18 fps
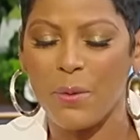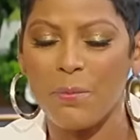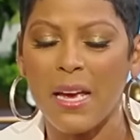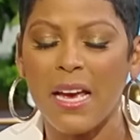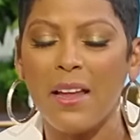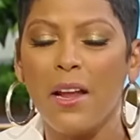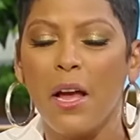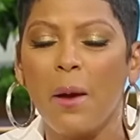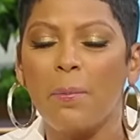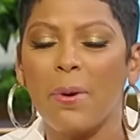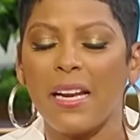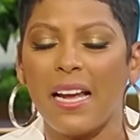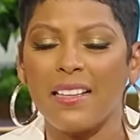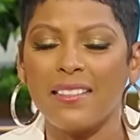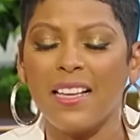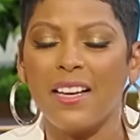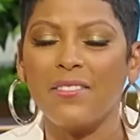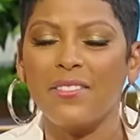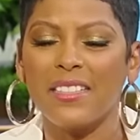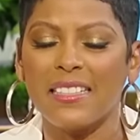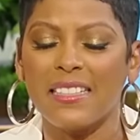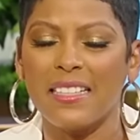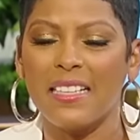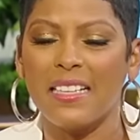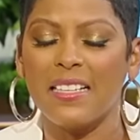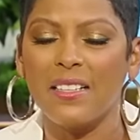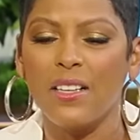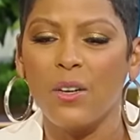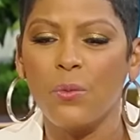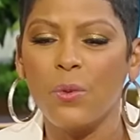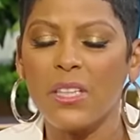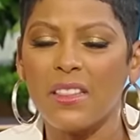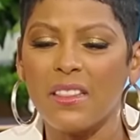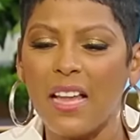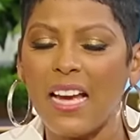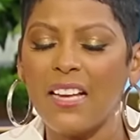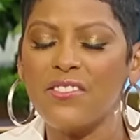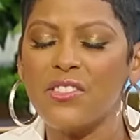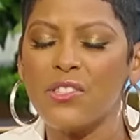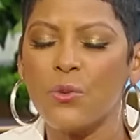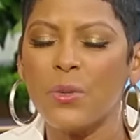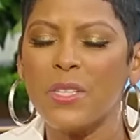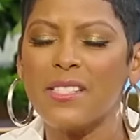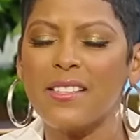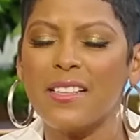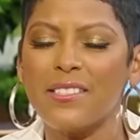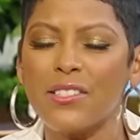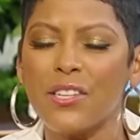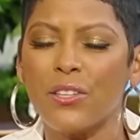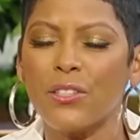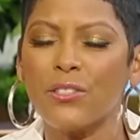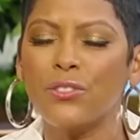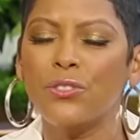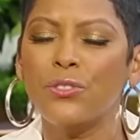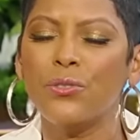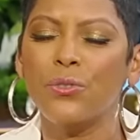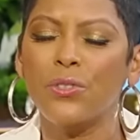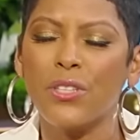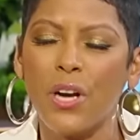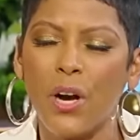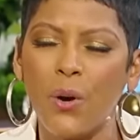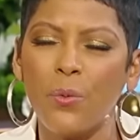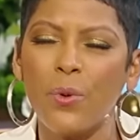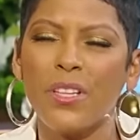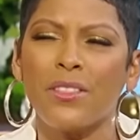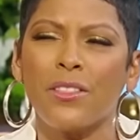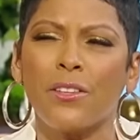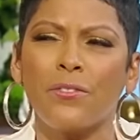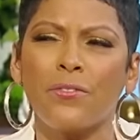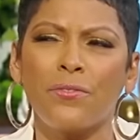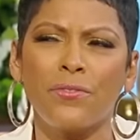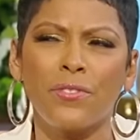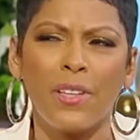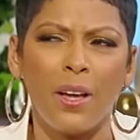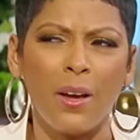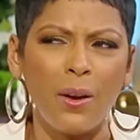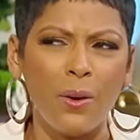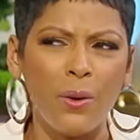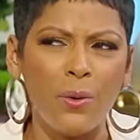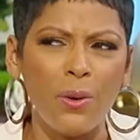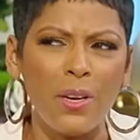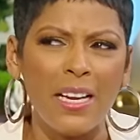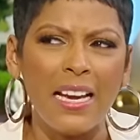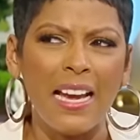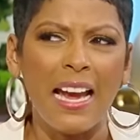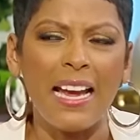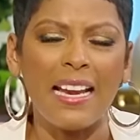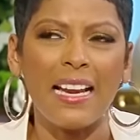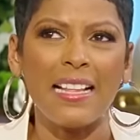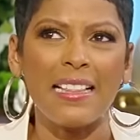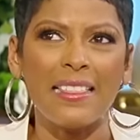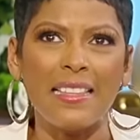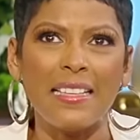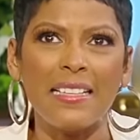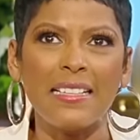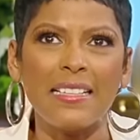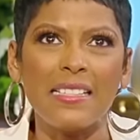met. But I love again, with life's twists and turns, you go with the flow. And I think